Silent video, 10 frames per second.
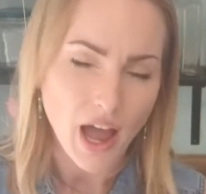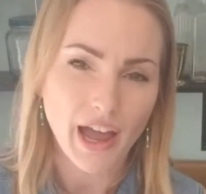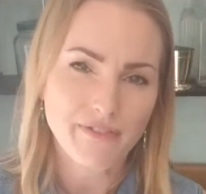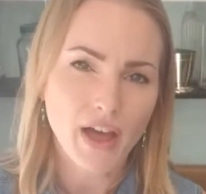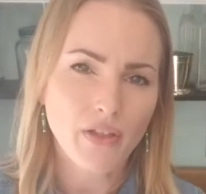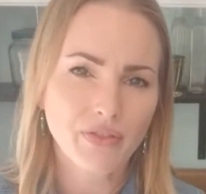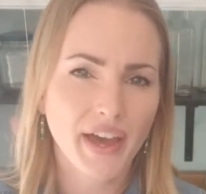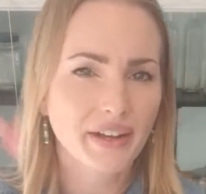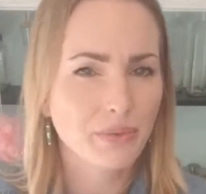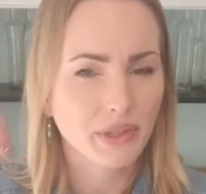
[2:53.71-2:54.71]
I found
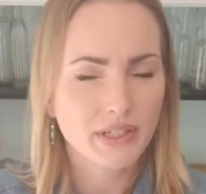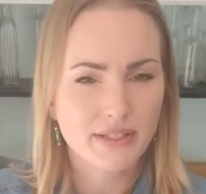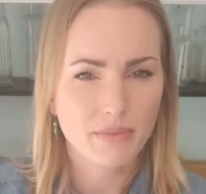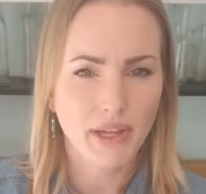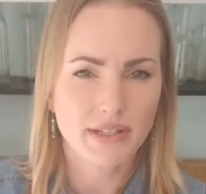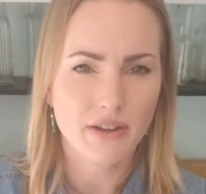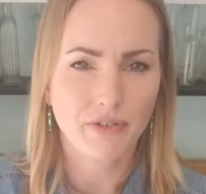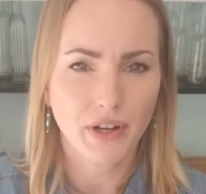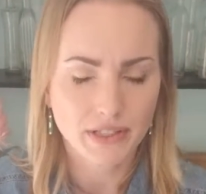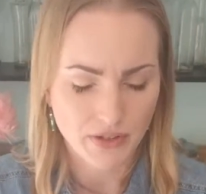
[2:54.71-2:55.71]
that it really doesn't make a
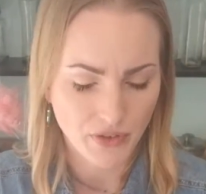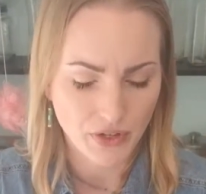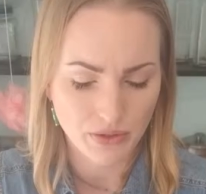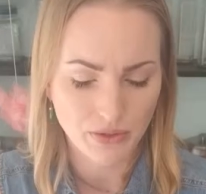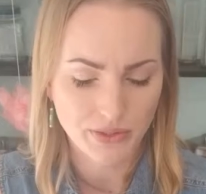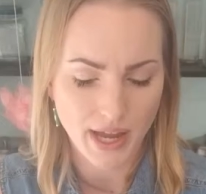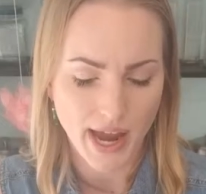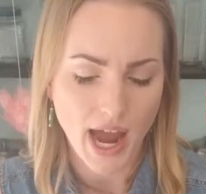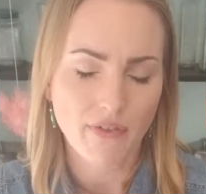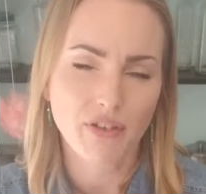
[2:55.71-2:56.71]
difference if you use a
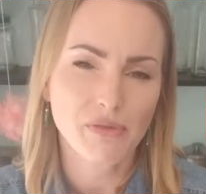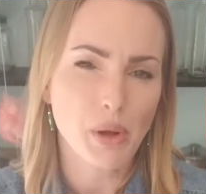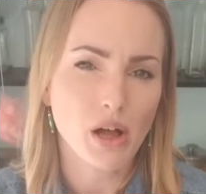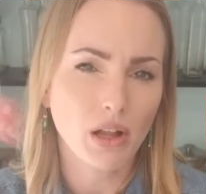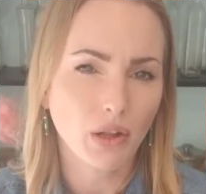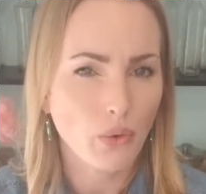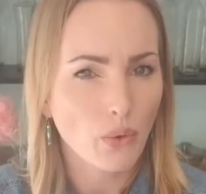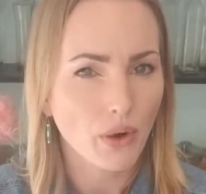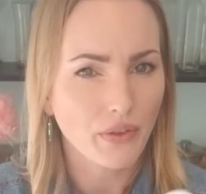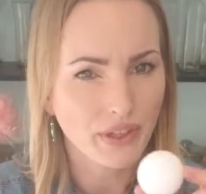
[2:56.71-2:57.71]
half of the ball
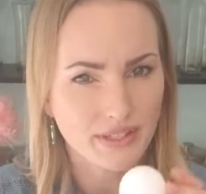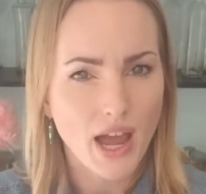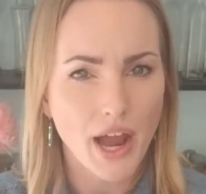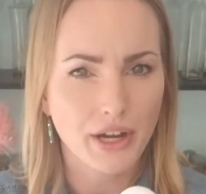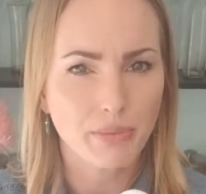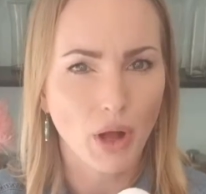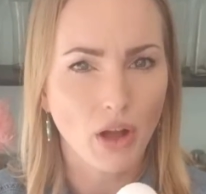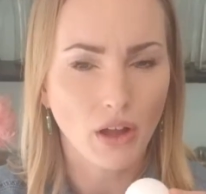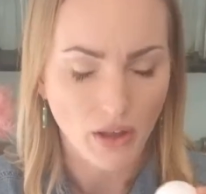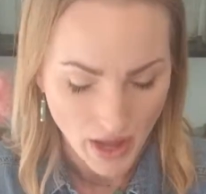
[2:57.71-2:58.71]
or the entire
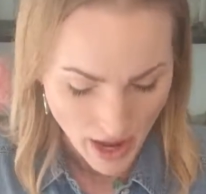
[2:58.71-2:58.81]
ball.